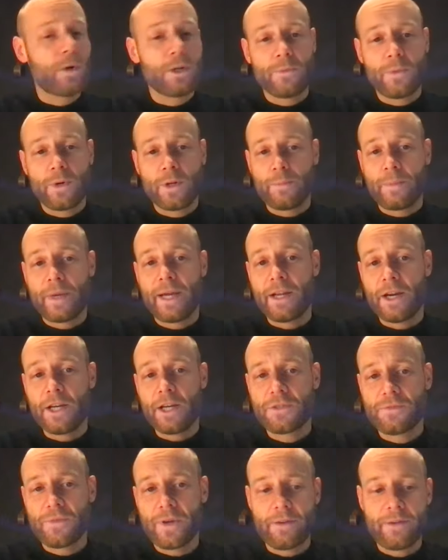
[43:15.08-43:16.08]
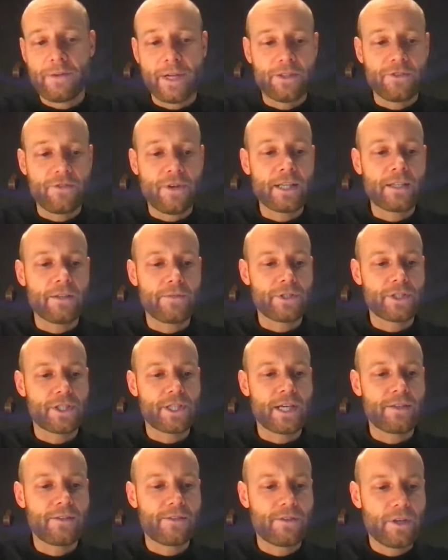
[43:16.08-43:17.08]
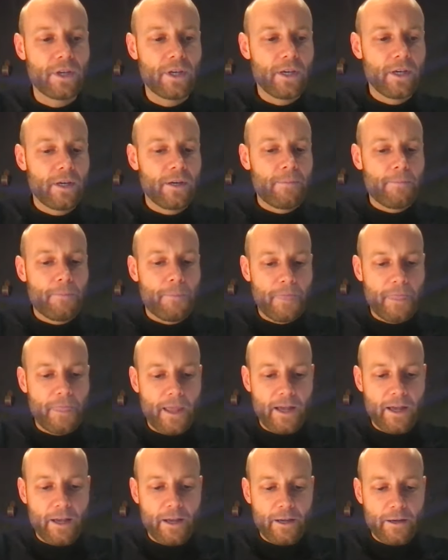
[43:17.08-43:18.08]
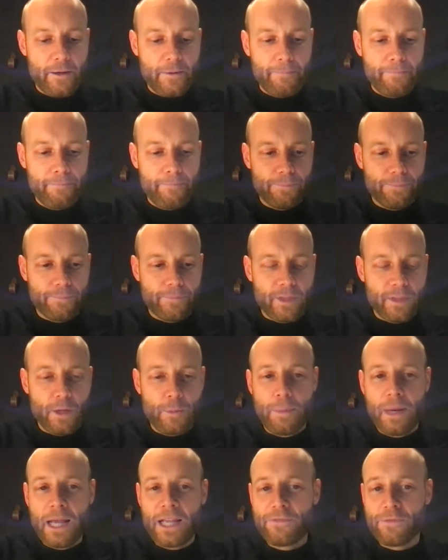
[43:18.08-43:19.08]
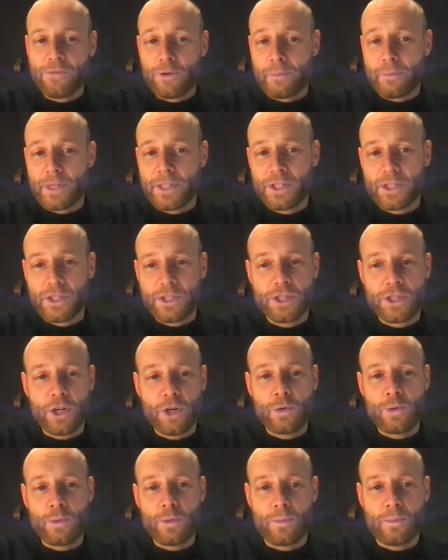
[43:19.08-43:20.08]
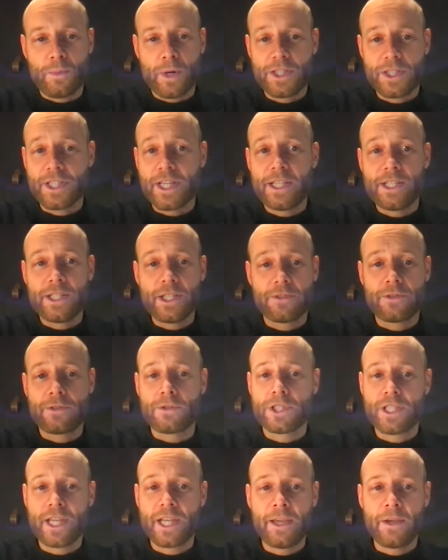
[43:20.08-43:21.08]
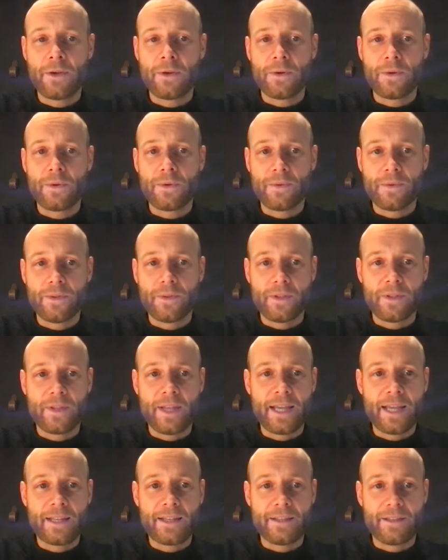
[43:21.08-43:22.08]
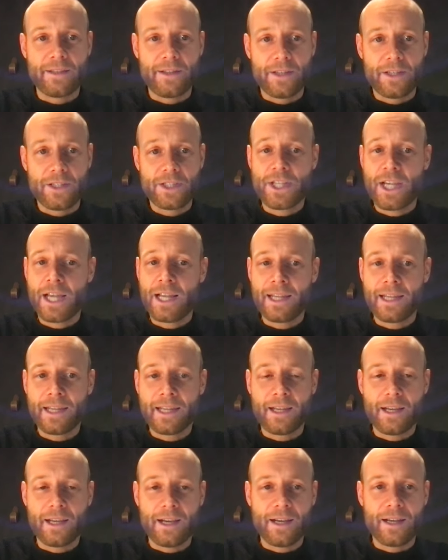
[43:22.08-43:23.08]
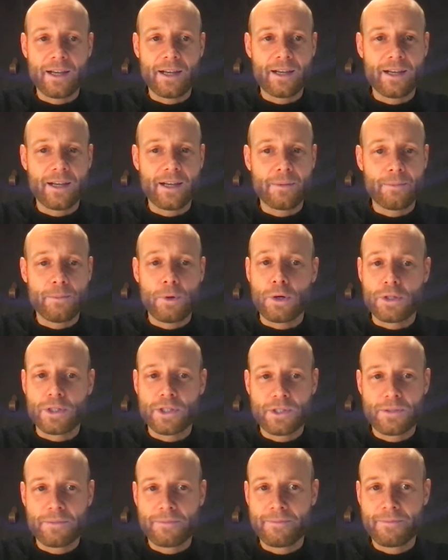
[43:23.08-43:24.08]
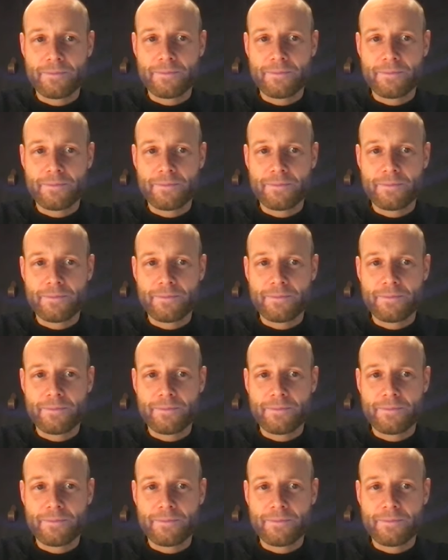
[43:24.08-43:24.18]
what made us very attractive is that the platform is so much easier to scale than selling books.